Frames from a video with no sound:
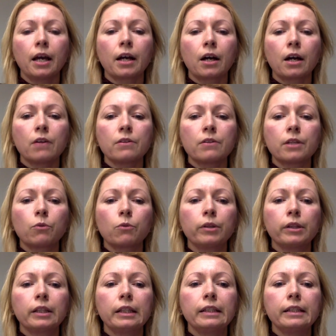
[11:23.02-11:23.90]

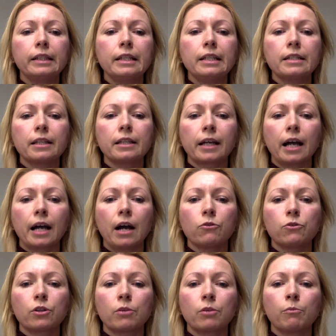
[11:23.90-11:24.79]
Consequently, these
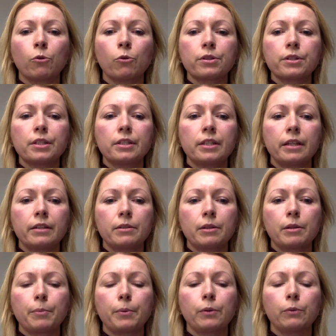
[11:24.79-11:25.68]
accounts are more
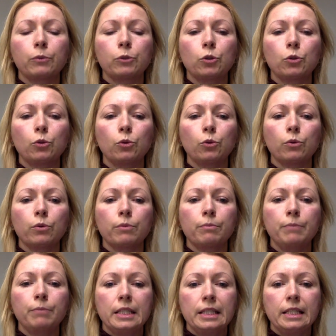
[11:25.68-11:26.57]
susceptible to
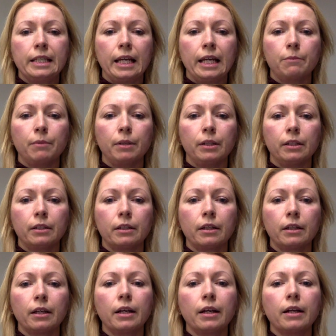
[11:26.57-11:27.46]
misstatement.
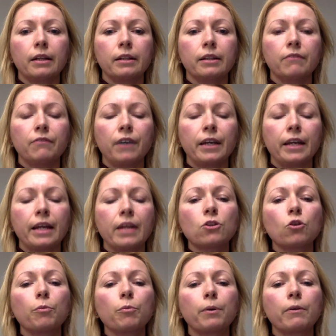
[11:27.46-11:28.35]
The
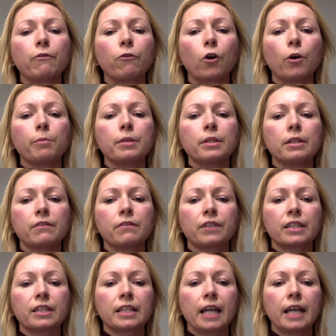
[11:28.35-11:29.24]
financial performance of
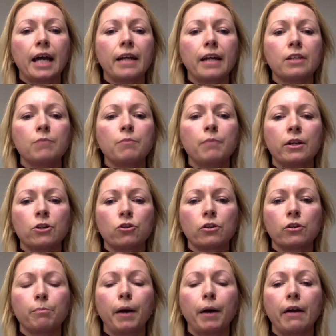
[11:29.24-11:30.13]
Cascade is
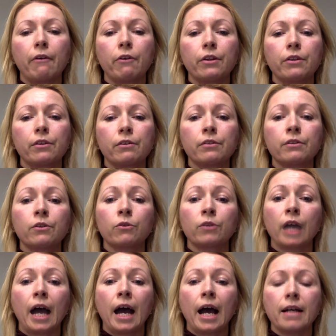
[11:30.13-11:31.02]
measured by return
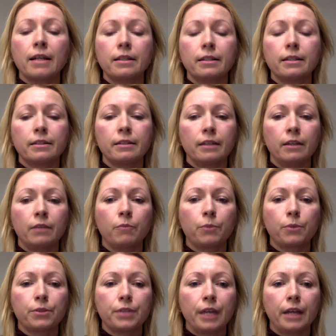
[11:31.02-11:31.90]
on assets in
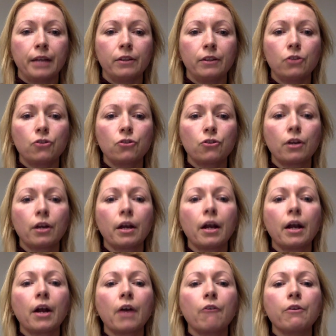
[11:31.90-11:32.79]
percentage,
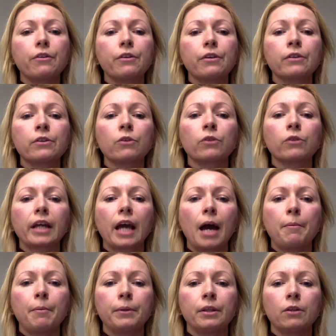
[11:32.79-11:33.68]
return on
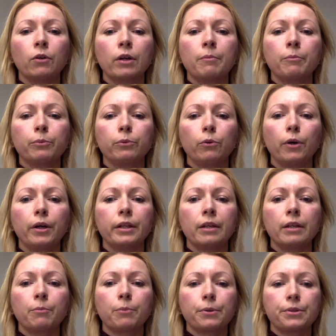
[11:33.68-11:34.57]
capital employed
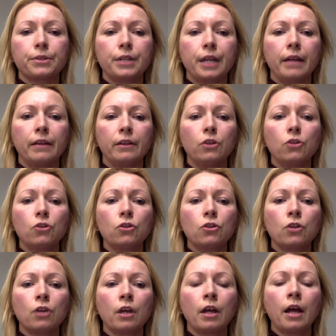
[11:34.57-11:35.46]
in percentage.